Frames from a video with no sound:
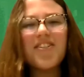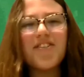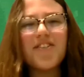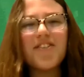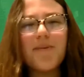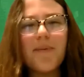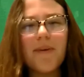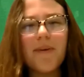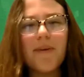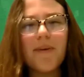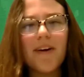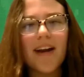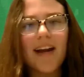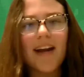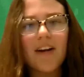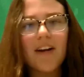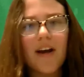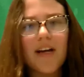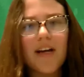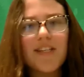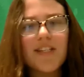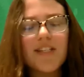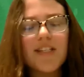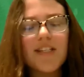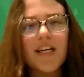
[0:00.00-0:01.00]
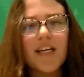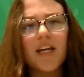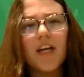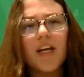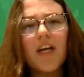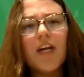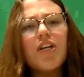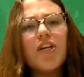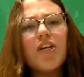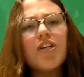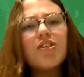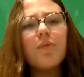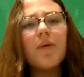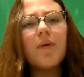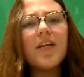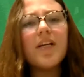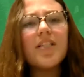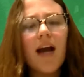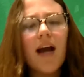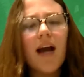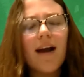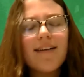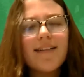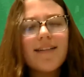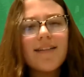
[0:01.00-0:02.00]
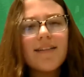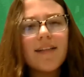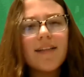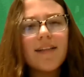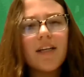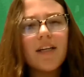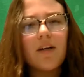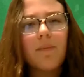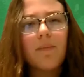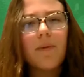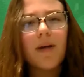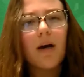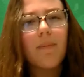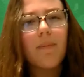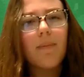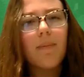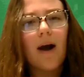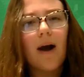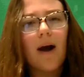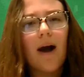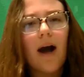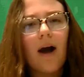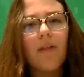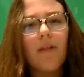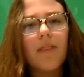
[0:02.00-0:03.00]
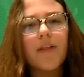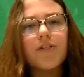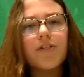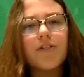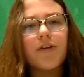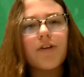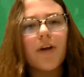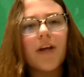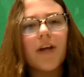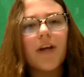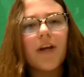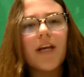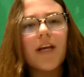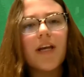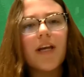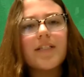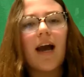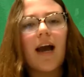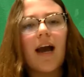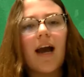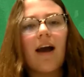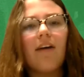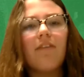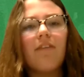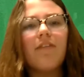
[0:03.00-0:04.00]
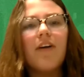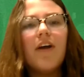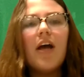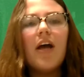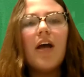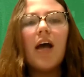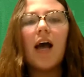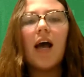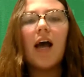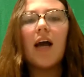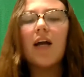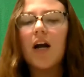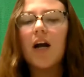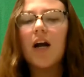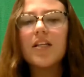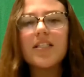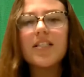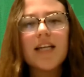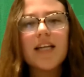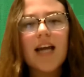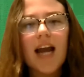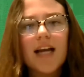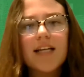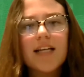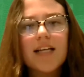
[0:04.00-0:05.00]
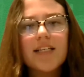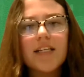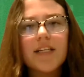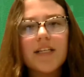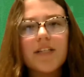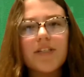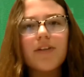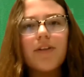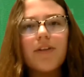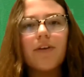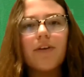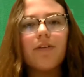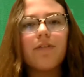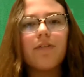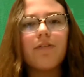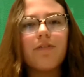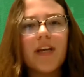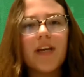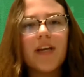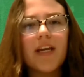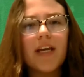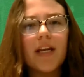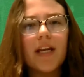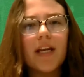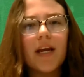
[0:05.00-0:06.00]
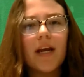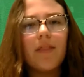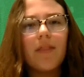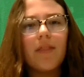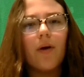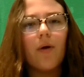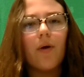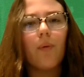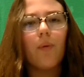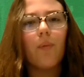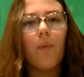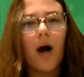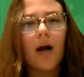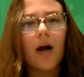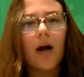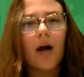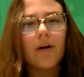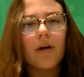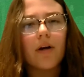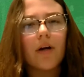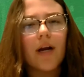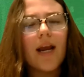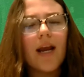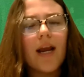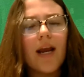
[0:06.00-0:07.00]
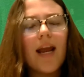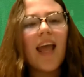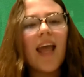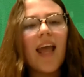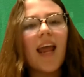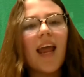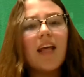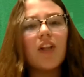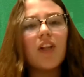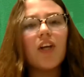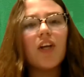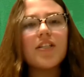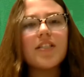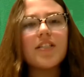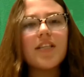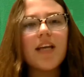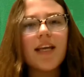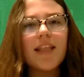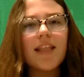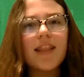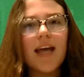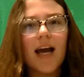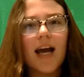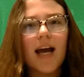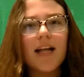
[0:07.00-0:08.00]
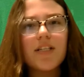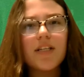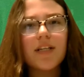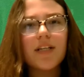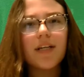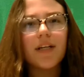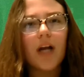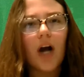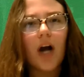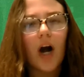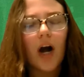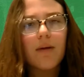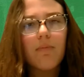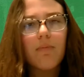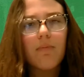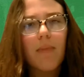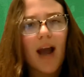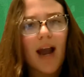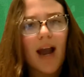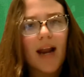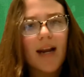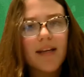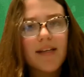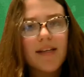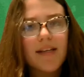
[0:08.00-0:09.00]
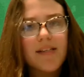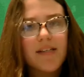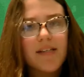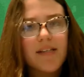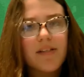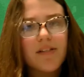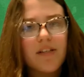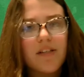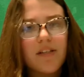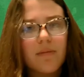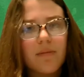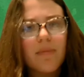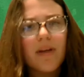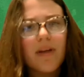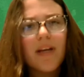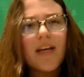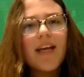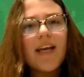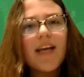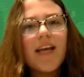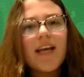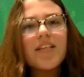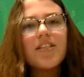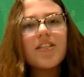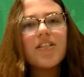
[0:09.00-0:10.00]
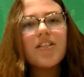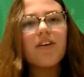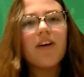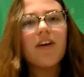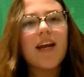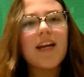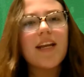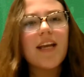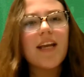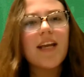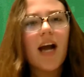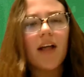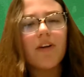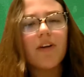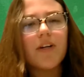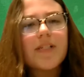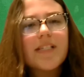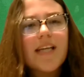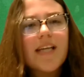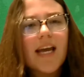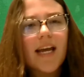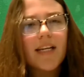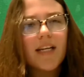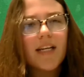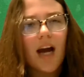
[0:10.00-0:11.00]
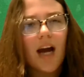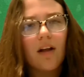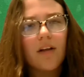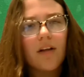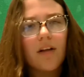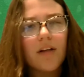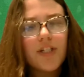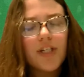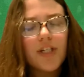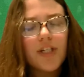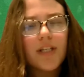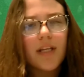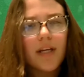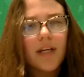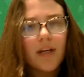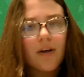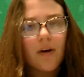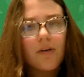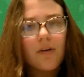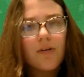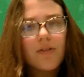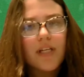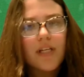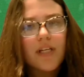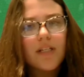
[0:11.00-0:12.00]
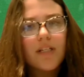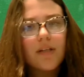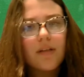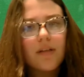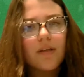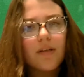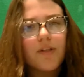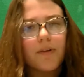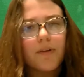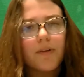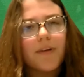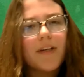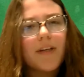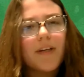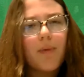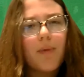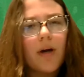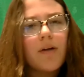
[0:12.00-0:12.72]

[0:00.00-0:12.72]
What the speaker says: super interesting. So we talked a little bit about how the turkeys have constant access to their feed and their water, and it looks like that's in an automatic system. Is there any other technology that goes into the turkey